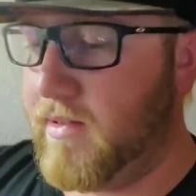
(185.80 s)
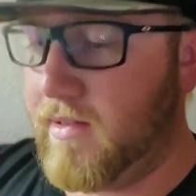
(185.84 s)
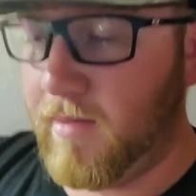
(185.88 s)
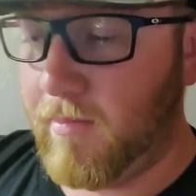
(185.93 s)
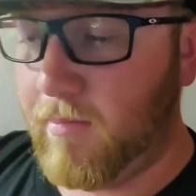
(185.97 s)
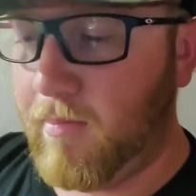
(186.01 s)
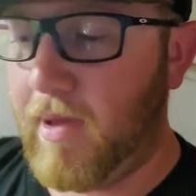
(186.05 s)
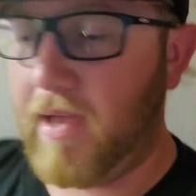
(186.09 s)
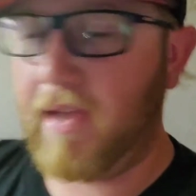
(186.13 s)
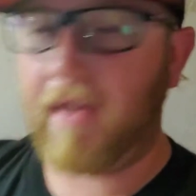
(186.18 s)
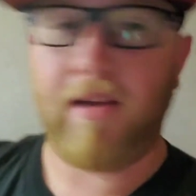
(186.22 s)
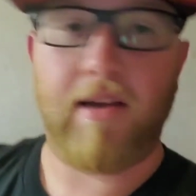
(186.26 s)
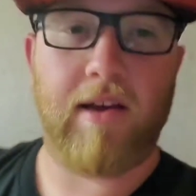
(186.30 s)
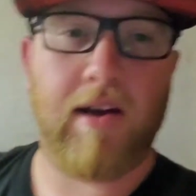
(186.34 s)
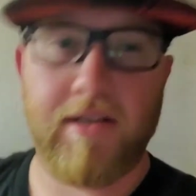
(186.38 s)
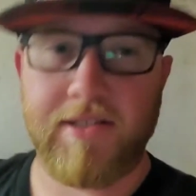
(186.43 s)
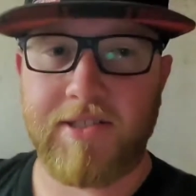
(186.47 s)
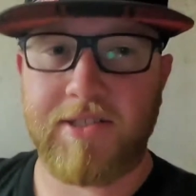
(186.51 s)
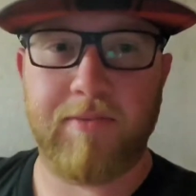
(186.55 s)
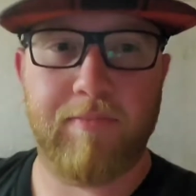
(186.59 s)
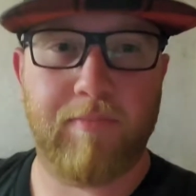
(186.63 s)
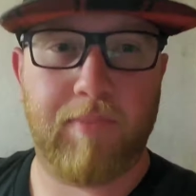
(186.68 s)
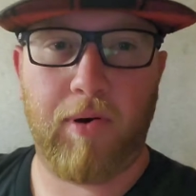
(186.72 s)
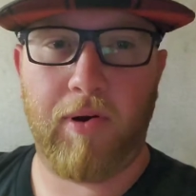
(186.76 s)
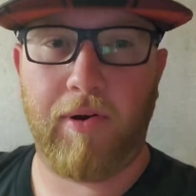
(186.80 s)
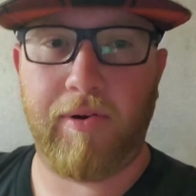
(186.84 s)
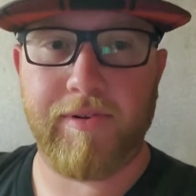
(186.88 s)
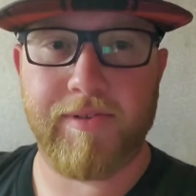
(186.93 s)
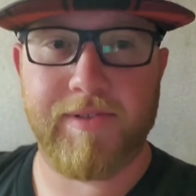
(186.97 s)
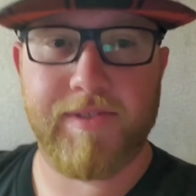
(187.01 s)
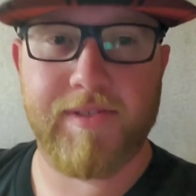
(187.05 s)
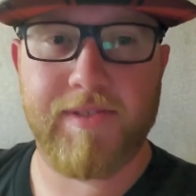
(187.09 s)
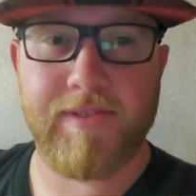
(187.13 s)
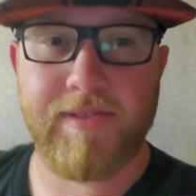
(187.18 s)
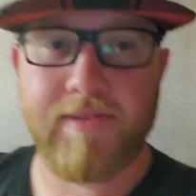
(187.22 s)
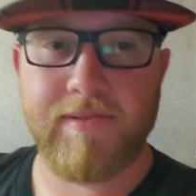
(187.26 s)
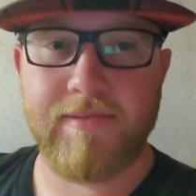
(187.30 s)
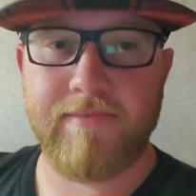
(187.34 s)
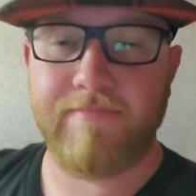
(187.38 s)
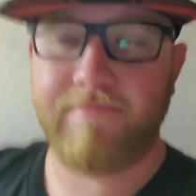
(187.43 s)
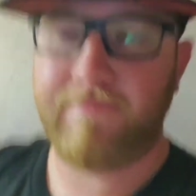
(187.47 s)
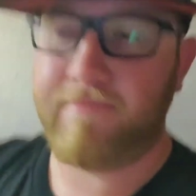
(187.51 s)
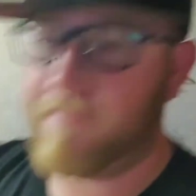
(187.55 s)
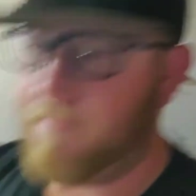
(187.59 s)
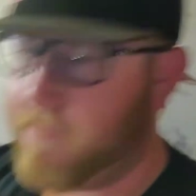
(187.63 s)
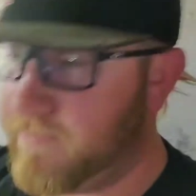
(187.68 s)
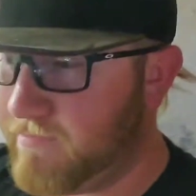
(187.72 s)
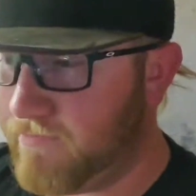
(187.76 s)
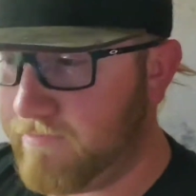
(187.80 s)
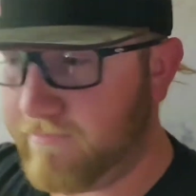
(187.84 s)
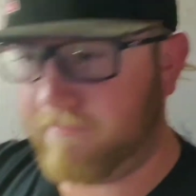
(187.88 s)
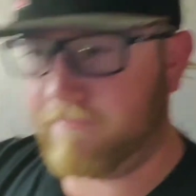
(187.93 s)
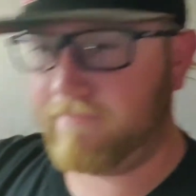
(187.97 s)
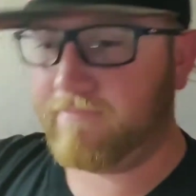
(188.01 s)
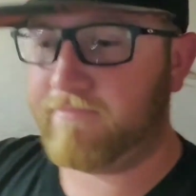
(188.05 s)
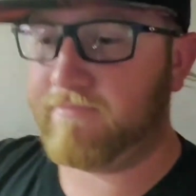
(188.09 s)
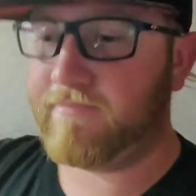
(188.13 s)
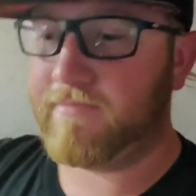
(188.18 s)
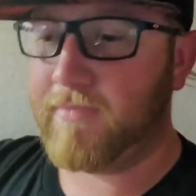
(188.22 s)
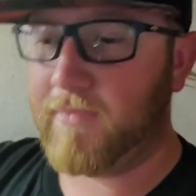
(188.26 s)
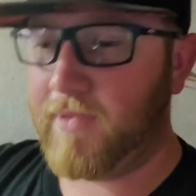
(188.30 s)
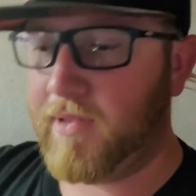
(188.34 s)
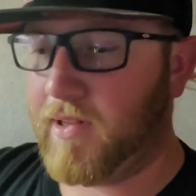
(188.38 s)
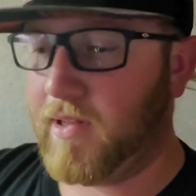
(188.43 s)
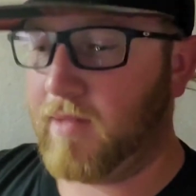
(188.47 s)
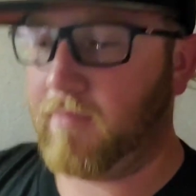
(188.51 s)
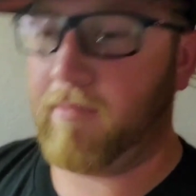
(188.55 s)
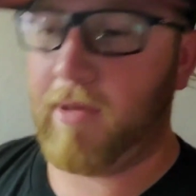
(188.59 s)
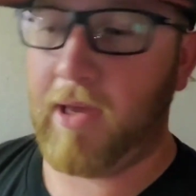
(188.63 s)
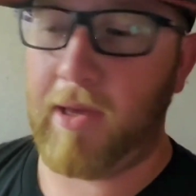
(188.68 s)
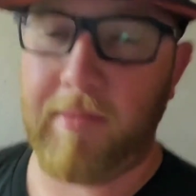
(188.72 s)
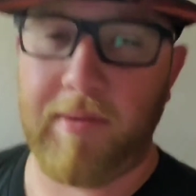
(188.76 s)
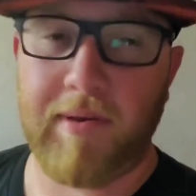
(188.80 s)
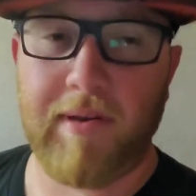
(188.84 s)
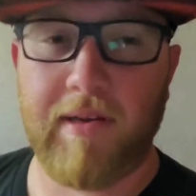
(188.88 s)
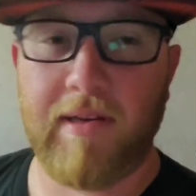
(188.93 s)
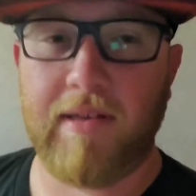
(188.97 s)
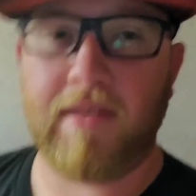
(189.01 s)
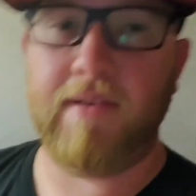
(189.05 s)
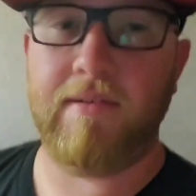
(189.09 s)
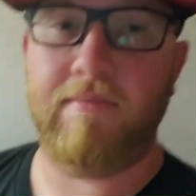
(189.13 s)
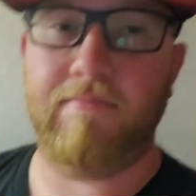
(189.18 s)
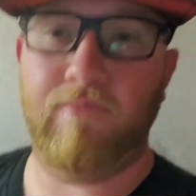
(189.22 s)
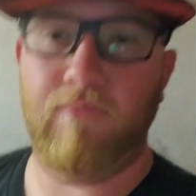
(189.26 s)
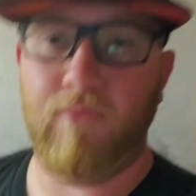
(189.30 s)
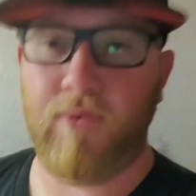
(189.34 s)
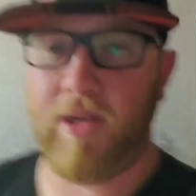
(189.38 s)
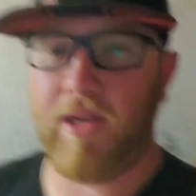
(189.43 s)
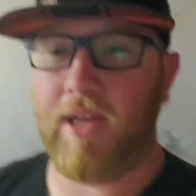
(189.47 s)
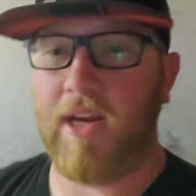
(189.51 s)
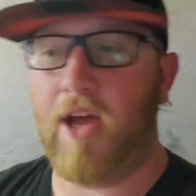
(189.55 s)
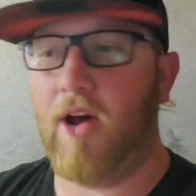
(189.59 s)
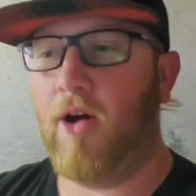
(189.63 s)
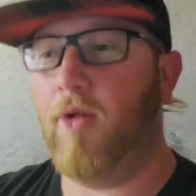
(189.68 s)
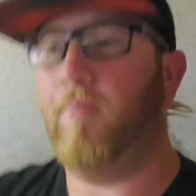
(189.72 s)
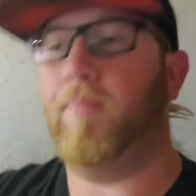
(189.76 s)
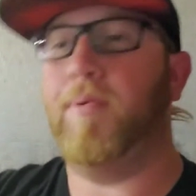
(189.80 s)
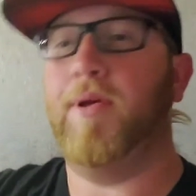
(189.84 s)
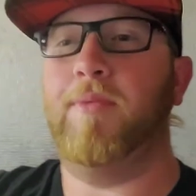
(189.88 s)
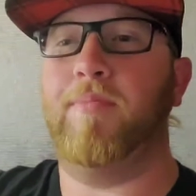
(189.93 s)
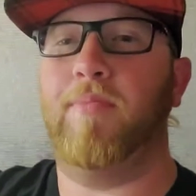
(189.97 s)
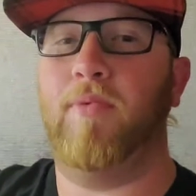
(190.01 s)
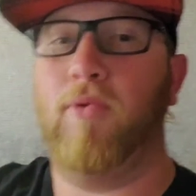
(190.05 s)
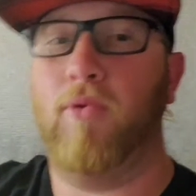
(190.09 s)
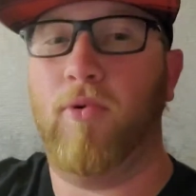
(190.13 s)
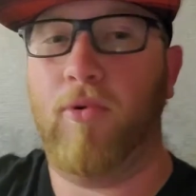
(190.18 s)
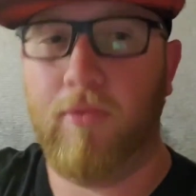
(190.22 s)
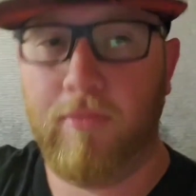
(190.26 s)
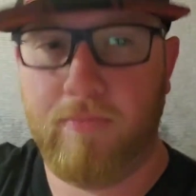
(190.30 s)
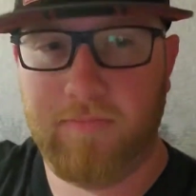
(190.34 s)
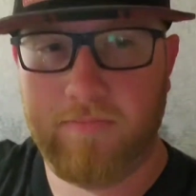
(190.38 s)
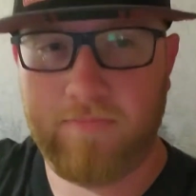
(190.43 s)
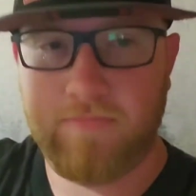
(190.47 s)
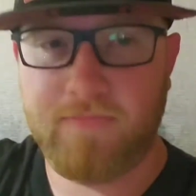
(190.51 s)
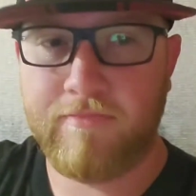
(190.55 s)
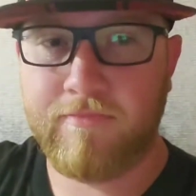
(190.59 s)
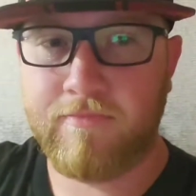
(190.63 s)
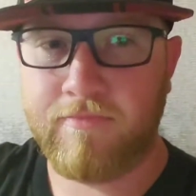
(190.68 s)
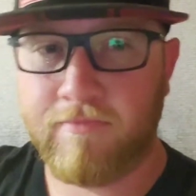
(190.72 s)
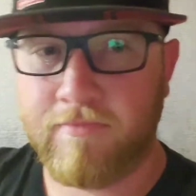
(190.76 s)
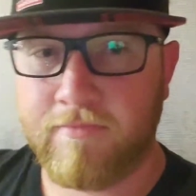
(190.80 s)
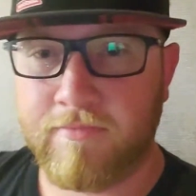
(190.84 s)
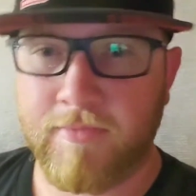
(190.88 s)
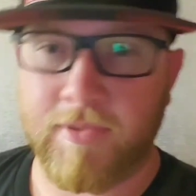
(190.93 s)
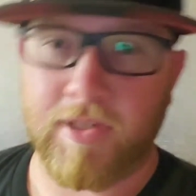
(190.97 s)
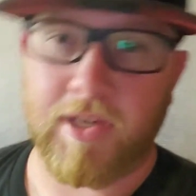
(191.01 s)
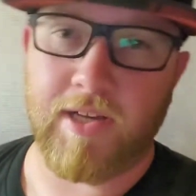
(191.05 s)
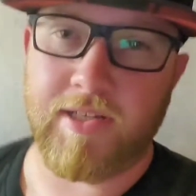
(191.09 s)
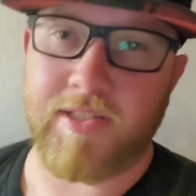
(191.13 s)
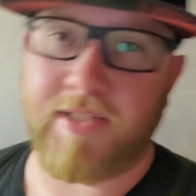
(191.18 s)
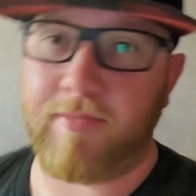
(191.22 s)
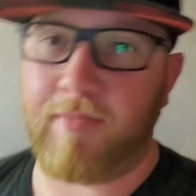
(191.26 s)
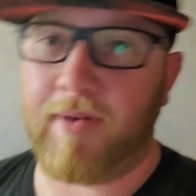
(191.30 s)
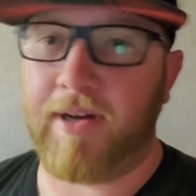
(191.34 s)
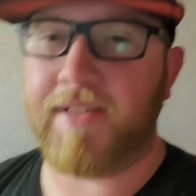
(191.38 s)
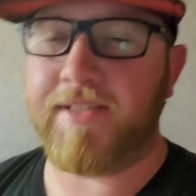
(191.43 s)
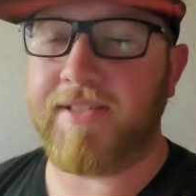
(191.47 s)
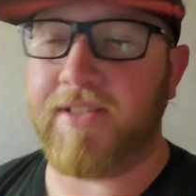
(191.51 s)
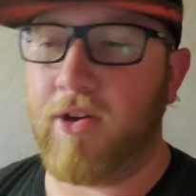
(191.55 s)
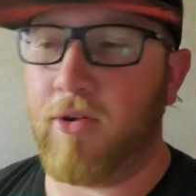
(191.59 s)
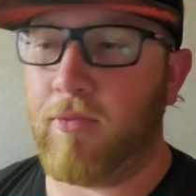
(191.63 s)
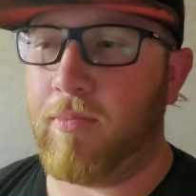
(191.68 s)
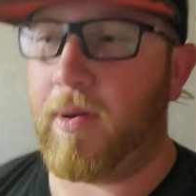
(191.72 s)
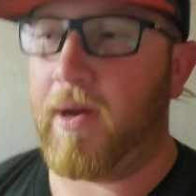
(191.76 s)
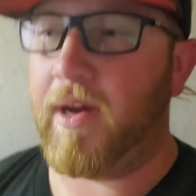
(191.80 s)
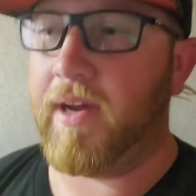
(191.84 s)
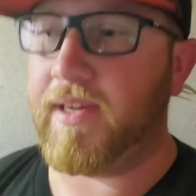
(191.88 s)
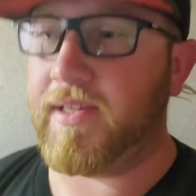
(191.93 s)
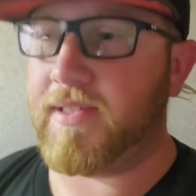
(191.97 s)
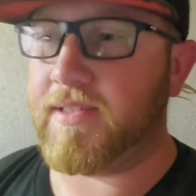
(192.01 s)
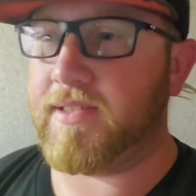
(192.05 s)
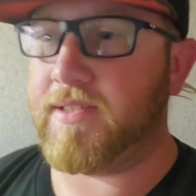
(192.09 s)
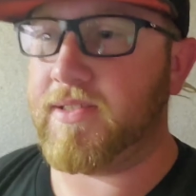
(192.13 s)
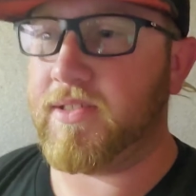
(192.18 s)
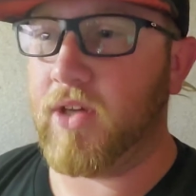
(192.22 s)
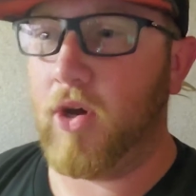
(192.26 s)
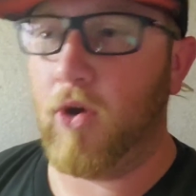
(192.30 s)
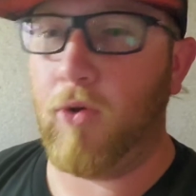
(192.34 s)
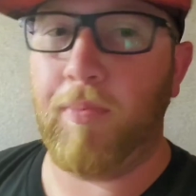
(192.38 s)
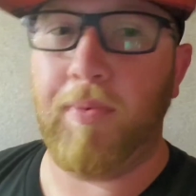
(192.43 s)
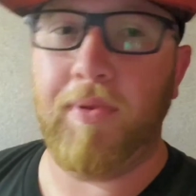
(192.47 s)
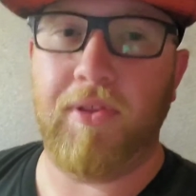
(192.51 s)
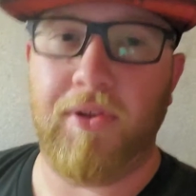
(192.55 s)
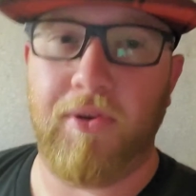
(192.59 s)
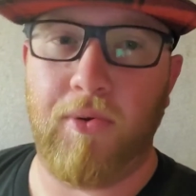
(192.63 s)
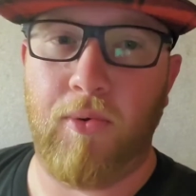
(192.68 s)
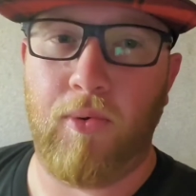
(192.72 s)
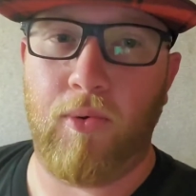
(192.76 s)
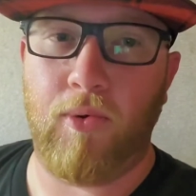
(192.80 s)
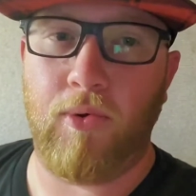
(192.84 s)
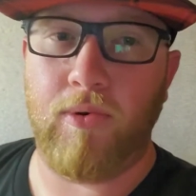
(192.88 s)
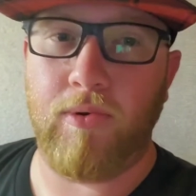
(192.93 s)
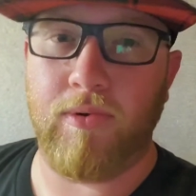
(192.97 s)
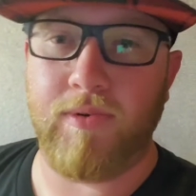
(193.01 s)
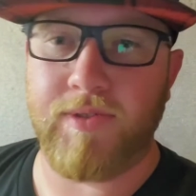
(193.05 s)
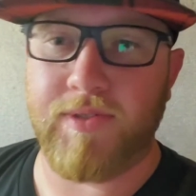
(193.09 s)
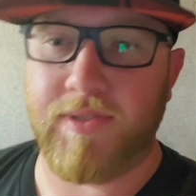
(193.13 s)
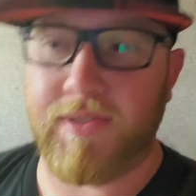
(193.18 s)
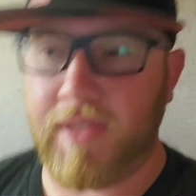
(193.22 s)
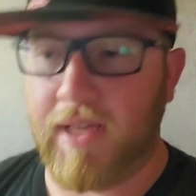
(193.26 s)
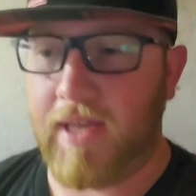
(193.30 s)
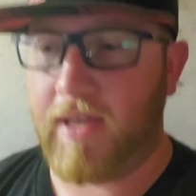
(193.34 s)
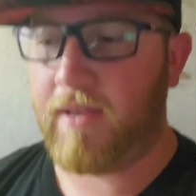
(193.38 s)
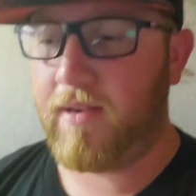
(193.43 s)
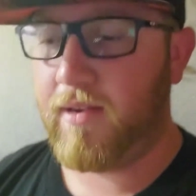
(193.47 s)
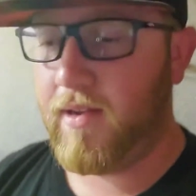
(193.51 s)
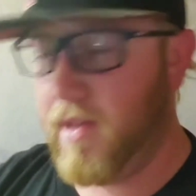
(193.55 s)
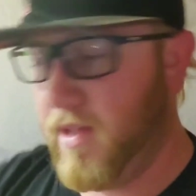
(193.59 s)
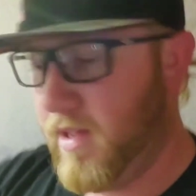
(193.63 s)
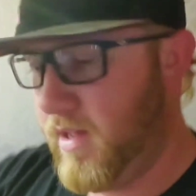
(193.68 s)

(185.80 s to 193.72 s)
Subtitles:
make custom parts. Maybe we can help people customize their bikes, open the doors that